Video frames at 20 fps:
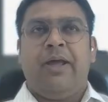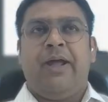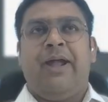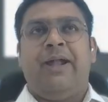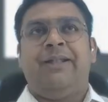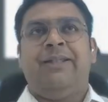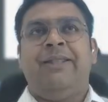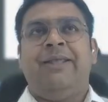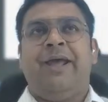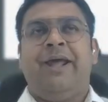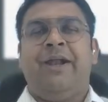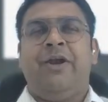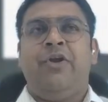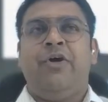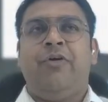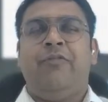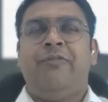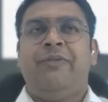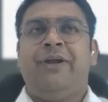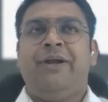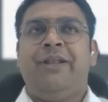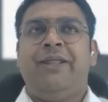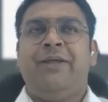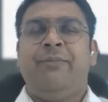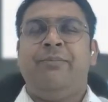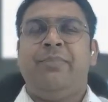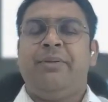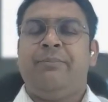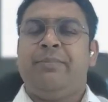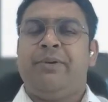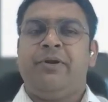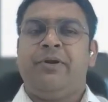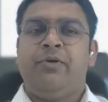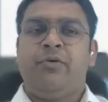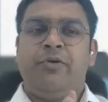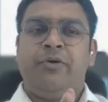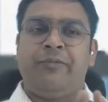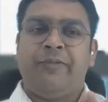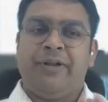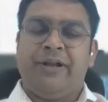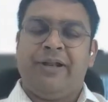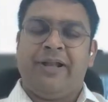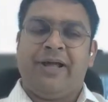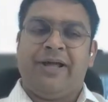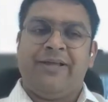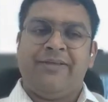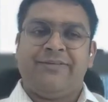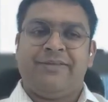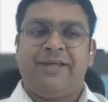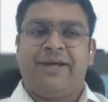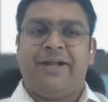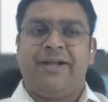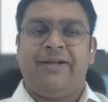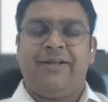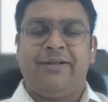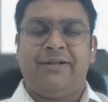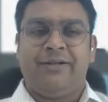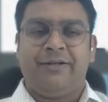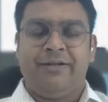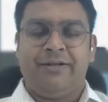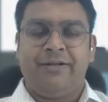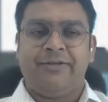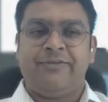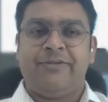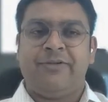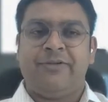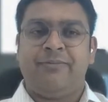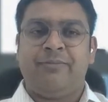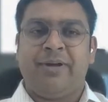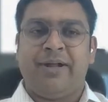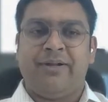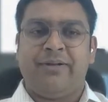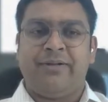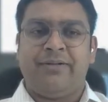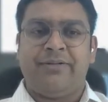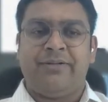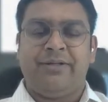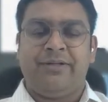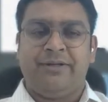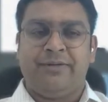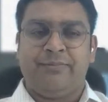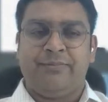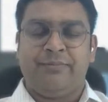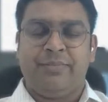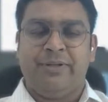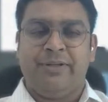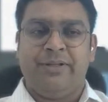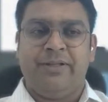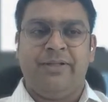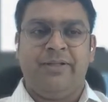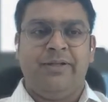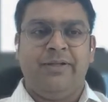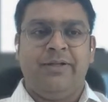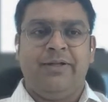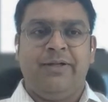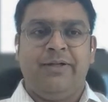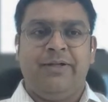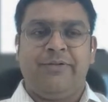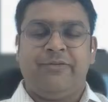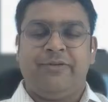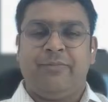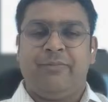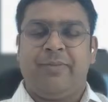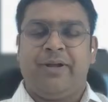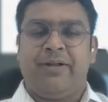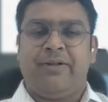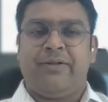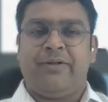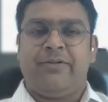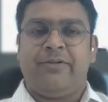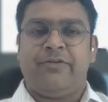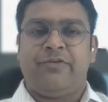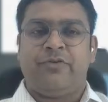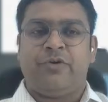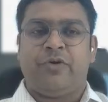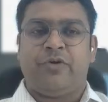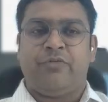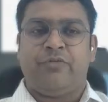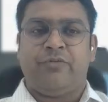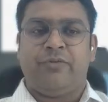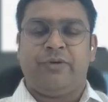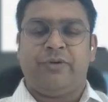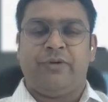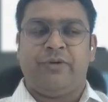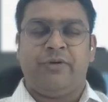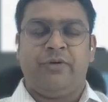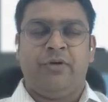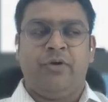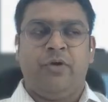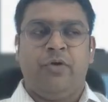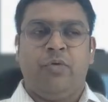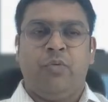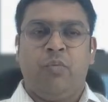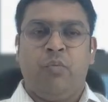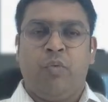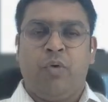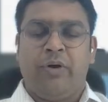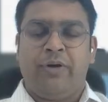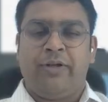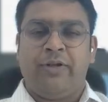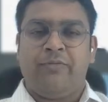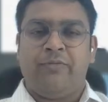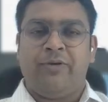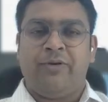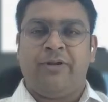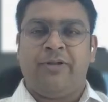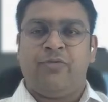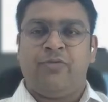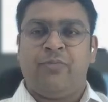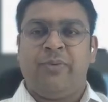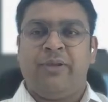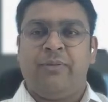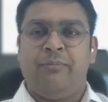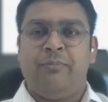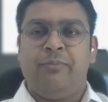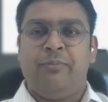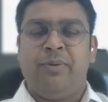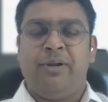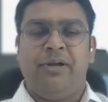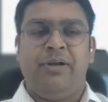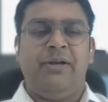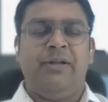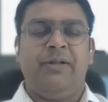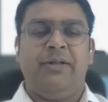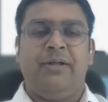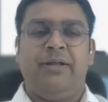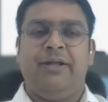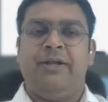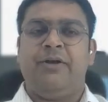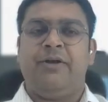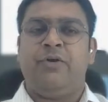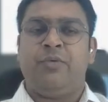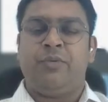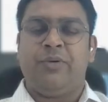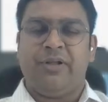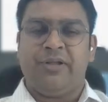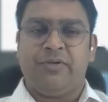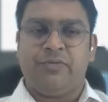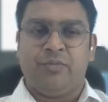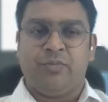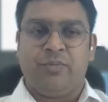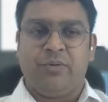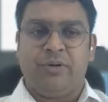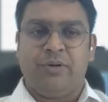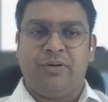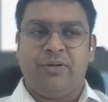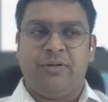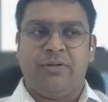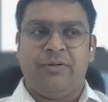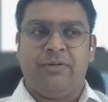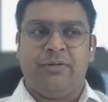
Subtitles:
At the end of the day, people don't realize that doesn't matter the company, doesn't matter the software. whatever is being built in today's world,